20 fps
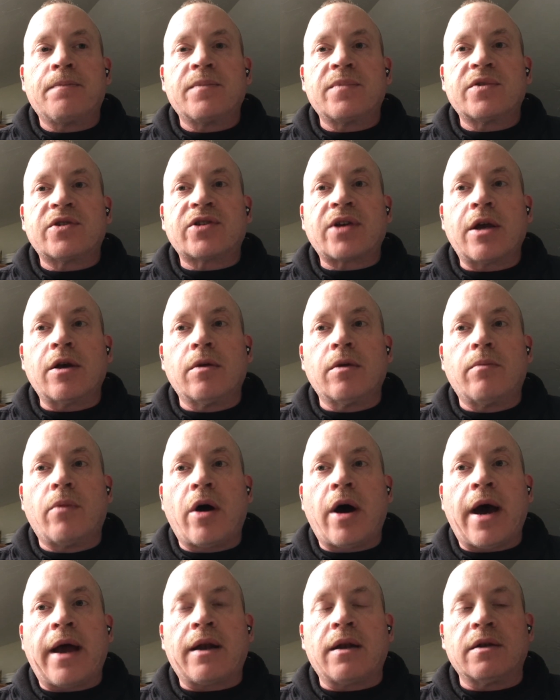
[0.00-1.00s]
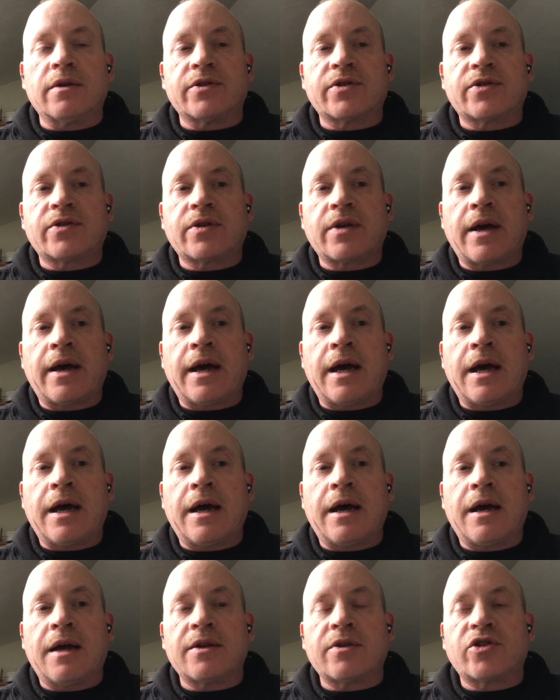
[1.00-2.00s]
Scale Models.
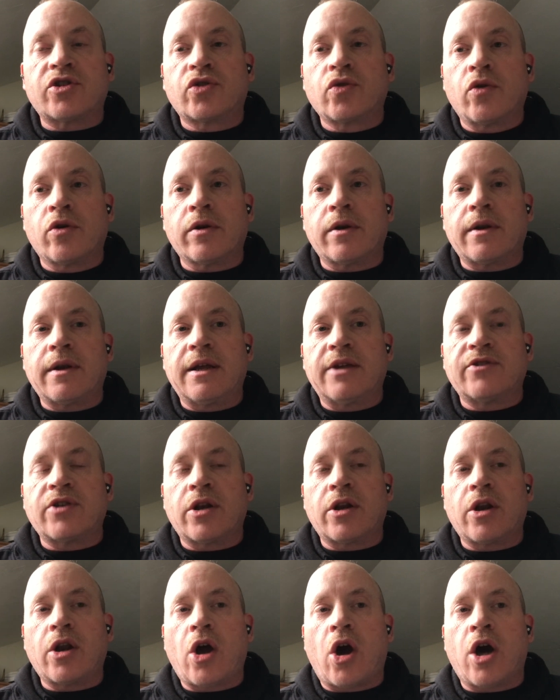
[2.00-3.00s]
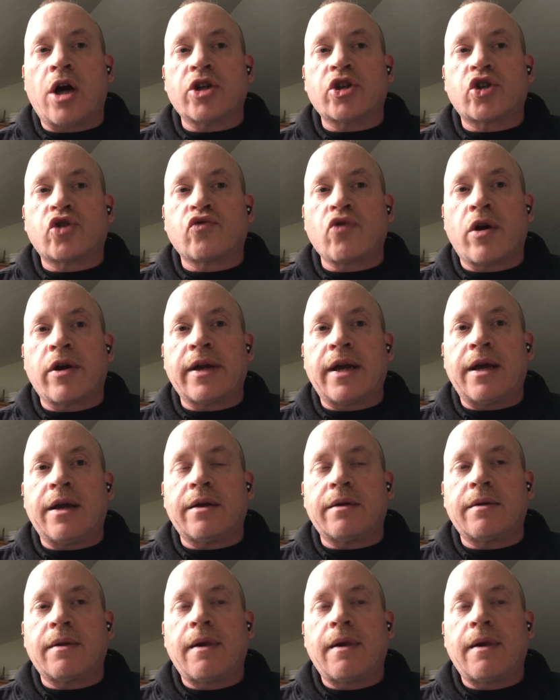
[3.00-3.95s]
Uh, Stuart is in Australia